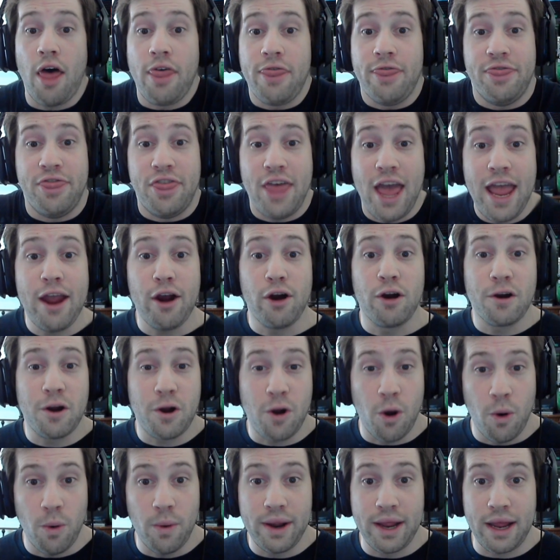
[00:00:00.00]

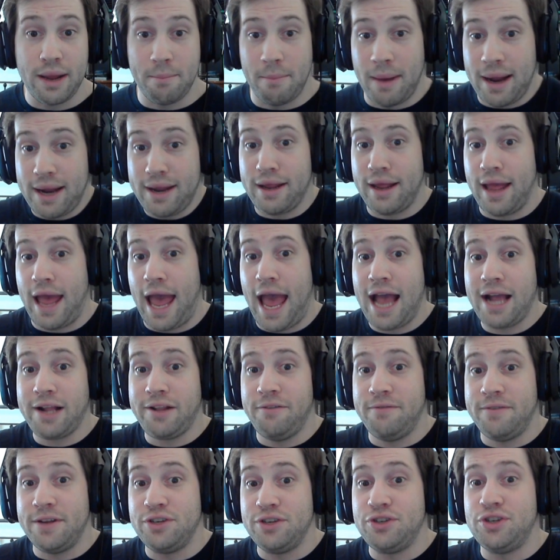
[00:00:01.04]

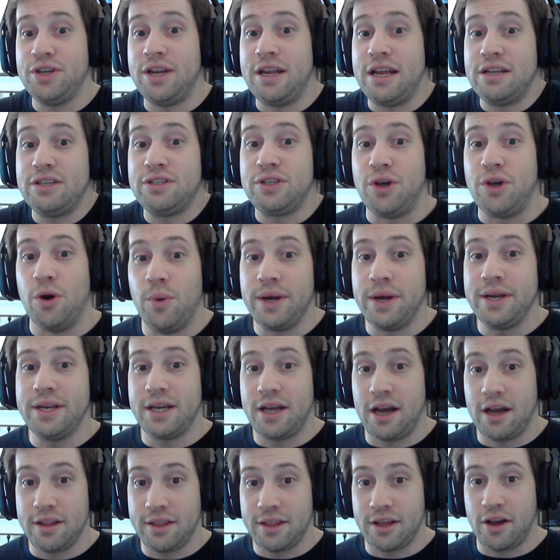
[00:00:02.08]
Activision is going to
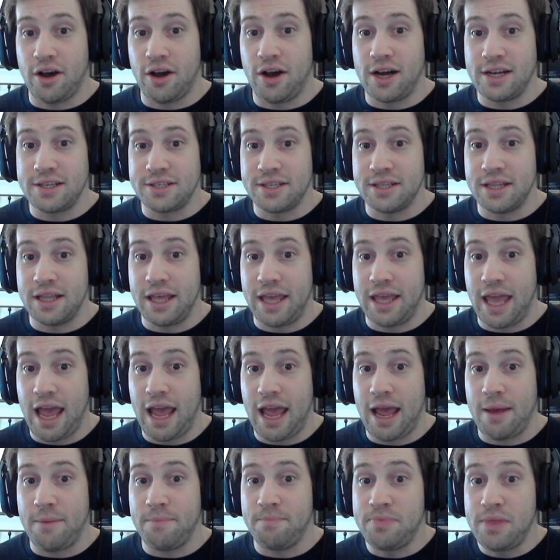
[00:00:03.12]
cut the cost of the
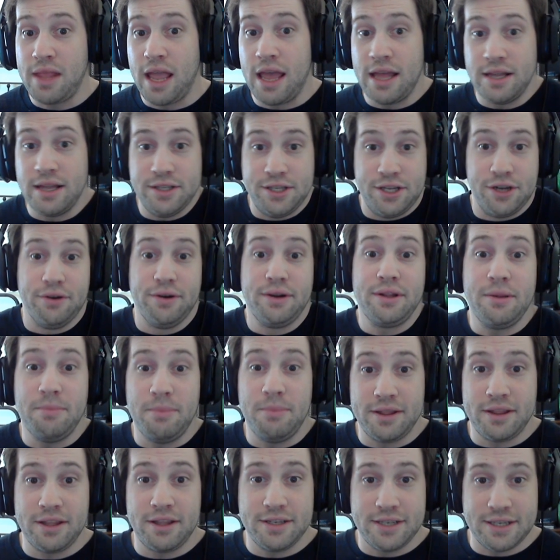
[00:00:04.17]
game during the
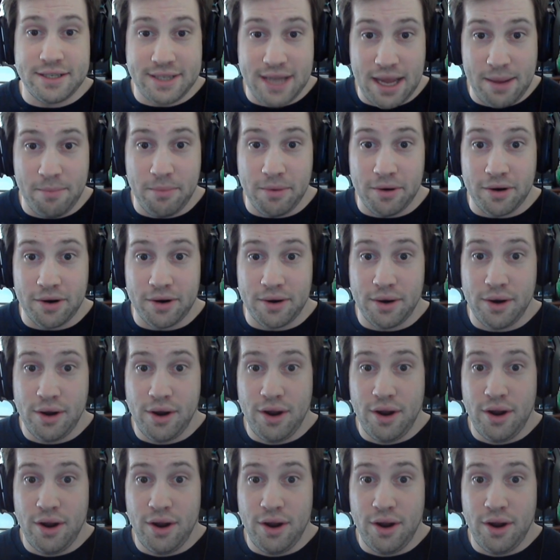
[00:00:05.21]
month of December